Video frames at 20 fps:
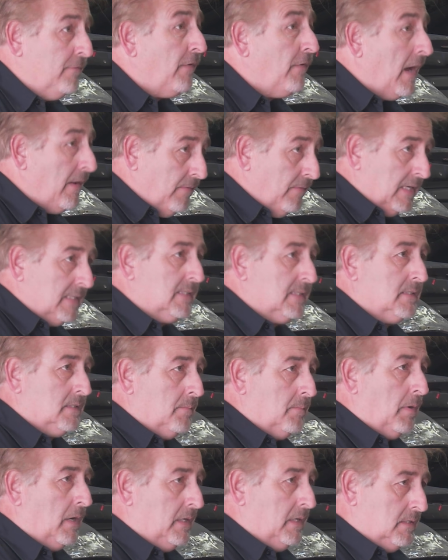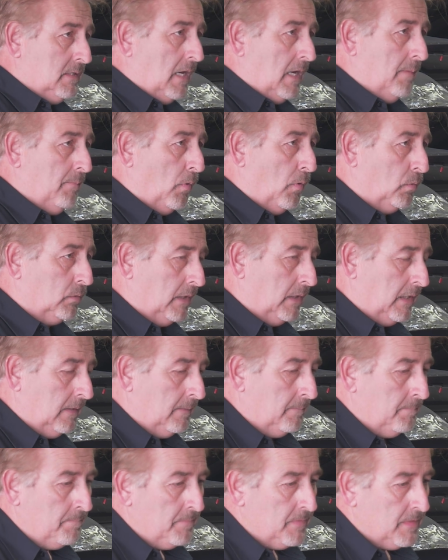V5X is the body side molding.
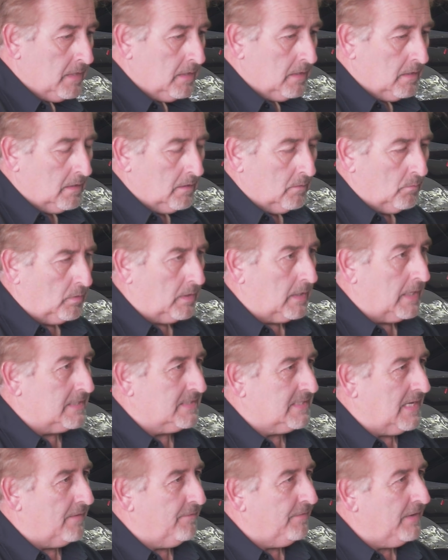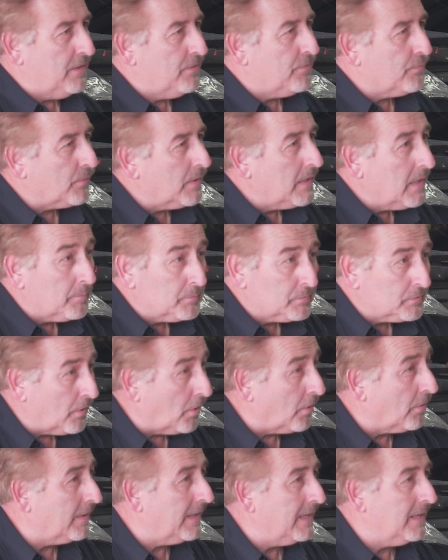What did I say? V3, I'm
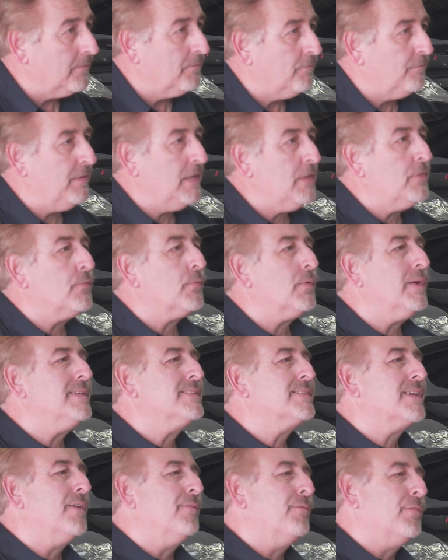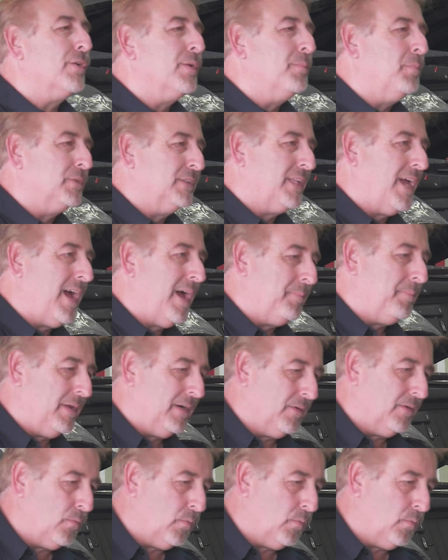sorry. V3 is convertible top. I don't know